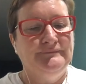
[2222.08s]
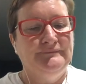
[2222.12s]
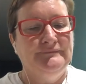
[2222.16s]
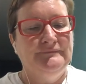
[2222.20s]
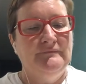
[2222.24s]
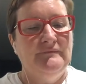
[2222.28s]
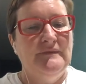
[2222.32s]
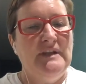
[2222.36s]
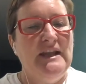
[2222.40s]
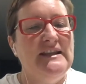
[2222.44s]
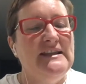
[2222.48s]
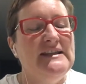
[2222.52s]

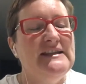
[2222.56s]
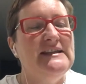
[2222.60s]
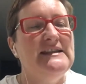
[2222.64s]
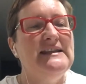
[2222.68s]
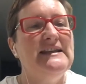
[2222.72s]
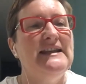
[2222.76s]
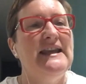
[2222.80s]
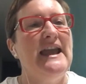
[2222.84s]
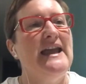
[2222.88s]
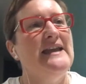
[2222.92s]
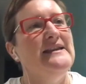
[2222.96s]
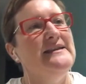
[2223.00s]
Now, this is
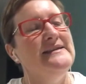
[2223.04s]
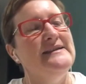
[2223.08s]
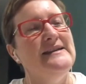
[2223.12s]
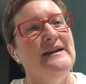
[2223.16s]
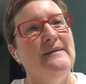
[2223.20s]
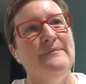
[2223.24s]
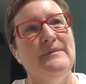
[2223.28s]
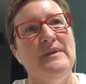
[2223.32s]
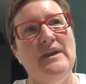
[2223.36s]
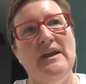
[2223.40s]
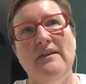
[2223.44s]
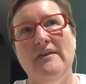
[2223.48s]
again
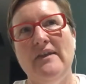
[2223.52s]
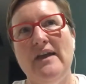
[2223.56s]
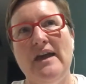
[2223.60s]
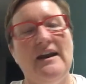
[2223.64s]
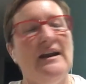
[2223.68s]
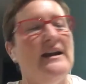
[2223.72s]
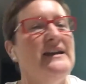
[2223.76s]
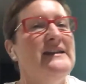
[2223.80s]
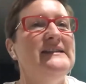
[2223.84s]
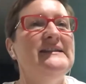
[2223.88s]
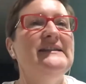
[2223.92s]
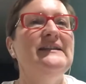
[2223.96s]
something
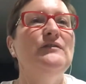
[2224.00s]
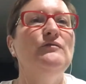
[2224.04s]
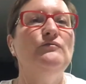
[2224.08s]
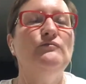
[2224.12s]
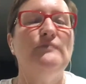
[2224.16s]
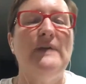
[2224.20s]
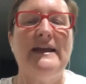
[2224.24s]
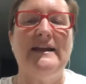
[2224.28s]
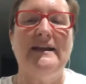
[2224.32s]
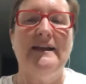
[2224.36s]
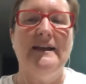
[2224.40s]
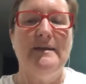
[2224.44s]
that I still
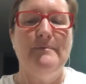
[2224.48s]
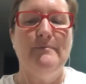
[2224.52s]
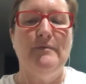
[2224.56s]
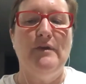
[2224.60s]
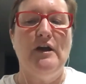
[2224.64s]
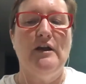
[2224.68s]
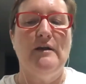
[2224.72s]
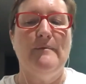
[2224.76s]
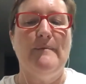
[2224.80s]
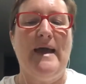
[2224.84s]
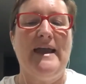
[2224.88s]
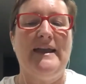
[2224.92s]
regularly
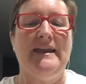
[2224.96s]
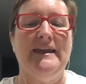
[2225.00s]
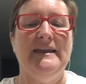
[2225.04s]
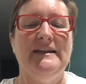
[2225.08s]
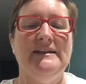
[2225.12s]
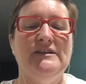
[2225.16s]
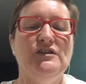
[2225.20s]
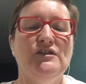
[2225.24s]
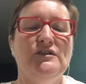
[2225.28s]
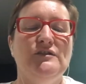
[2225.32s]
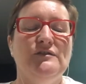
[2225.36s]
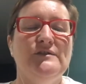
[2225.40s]
plug back
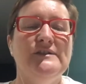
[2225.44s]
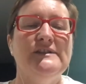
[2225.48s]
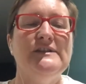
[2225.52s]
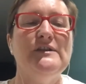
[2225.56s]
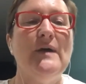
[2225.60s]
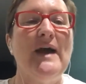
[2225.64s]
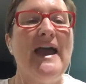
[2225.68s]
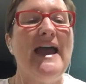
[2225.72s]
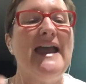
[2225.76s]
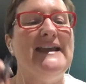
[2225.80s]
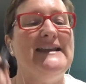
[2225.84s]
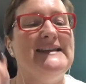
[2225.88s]
into.
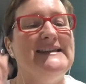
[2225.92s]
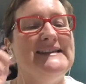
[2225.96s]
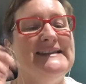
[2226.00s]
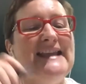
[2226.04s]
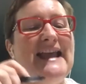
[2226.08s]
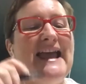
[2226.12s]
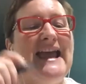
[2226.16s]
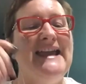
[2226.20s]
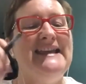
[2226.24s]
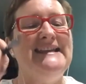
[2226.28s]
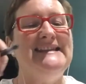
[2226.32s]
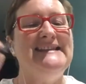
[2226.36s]
So ACE,
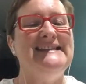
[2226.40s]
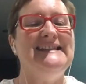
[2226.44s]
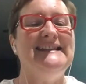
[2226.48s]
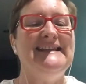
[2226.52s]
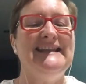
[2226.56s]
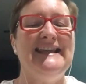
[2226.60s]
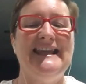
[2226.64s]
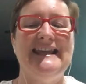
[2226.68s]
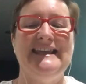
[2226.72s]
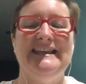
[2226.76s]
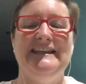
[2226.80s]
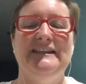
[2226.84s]

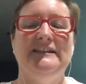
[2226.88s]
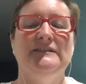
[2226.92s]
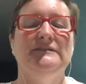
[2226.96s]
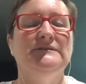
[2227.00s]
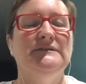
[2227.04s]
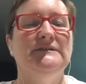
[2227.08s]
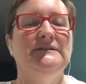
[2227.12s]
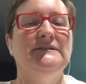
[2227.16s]
ACE,